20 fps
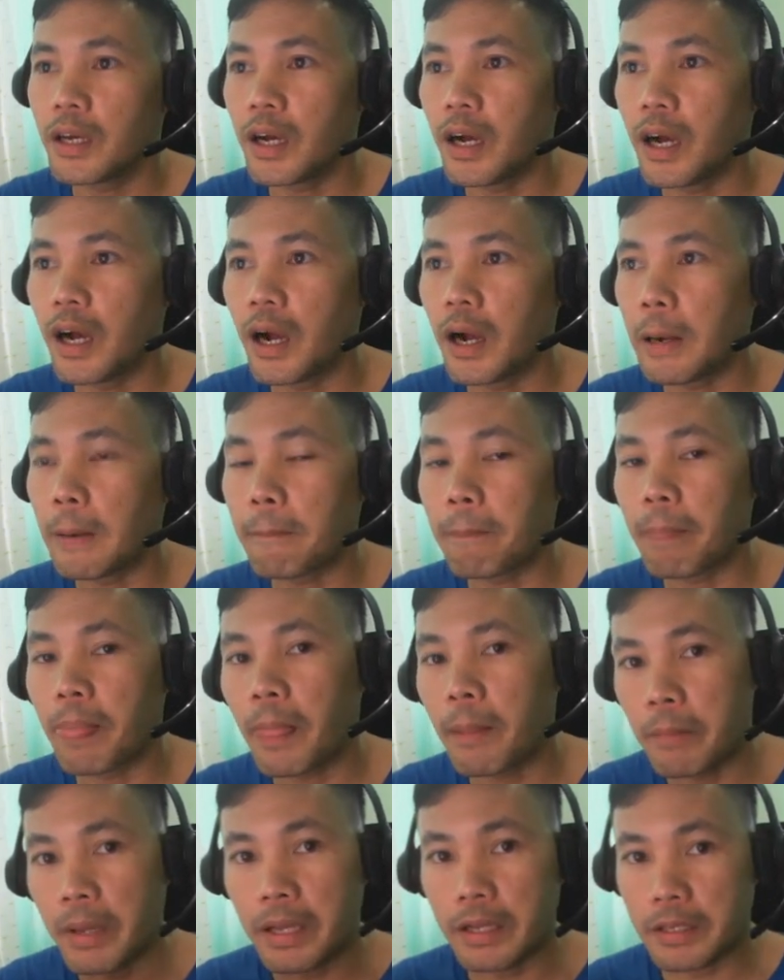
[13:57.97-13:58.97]
uh,
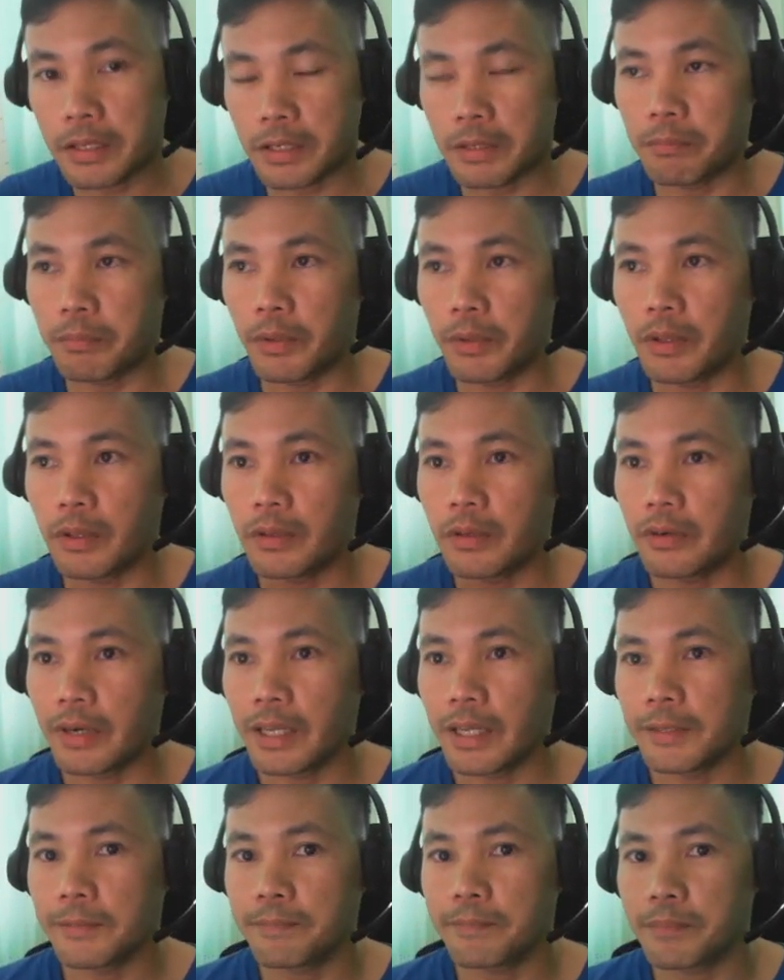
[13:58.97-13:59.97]
make it simple, all
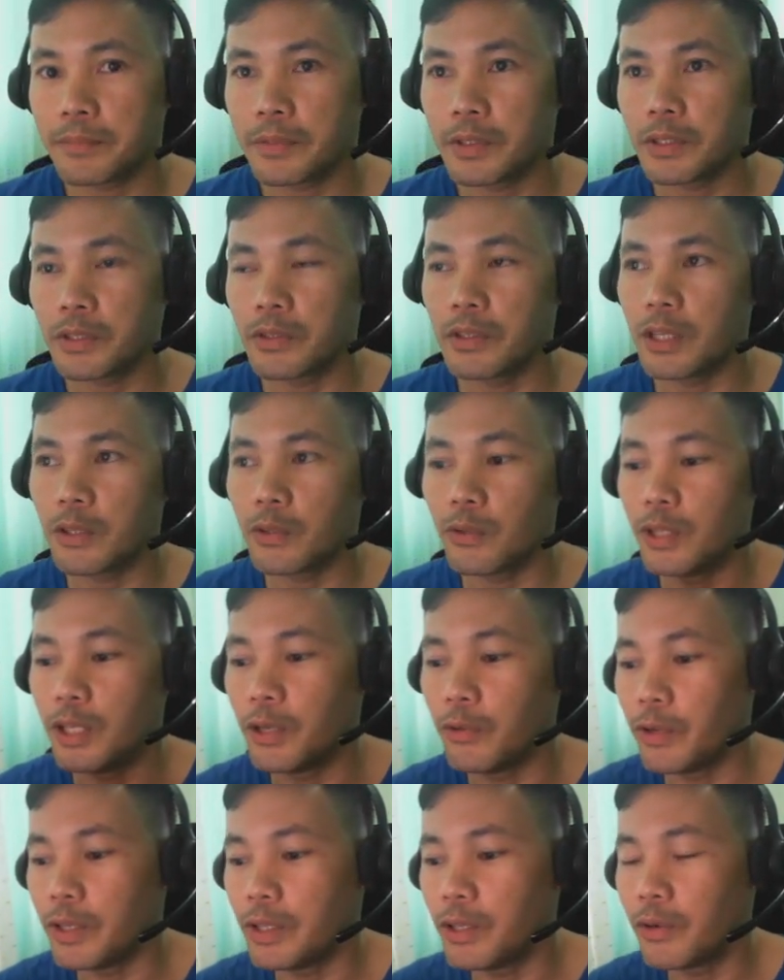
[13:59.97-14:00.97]
right? So that
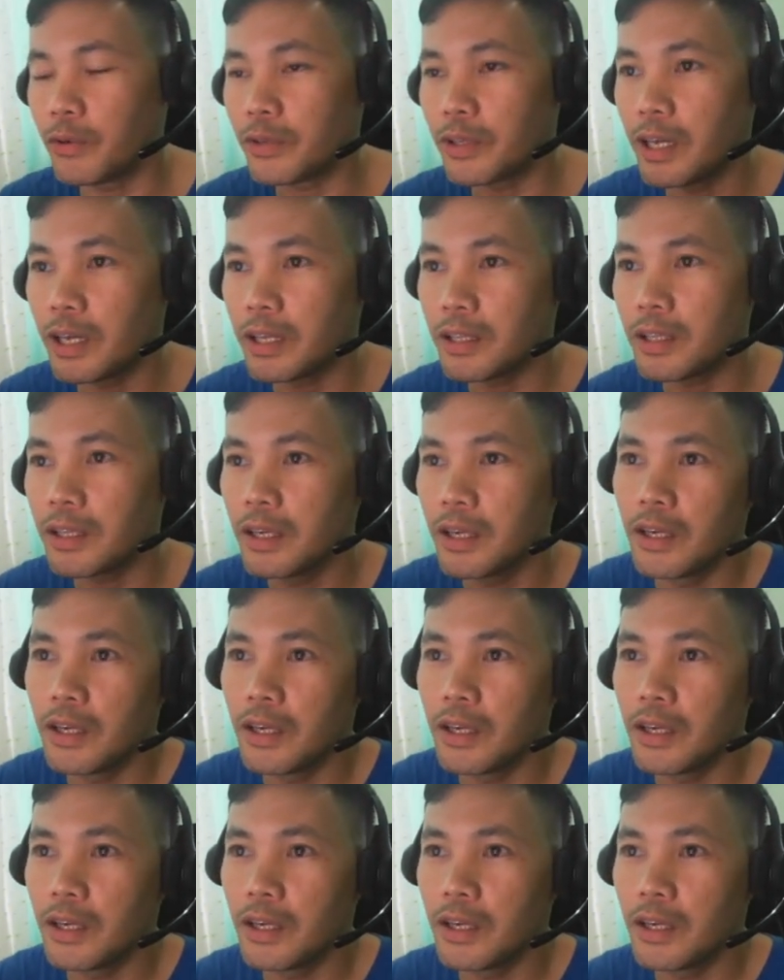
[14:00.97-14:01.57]
we don't get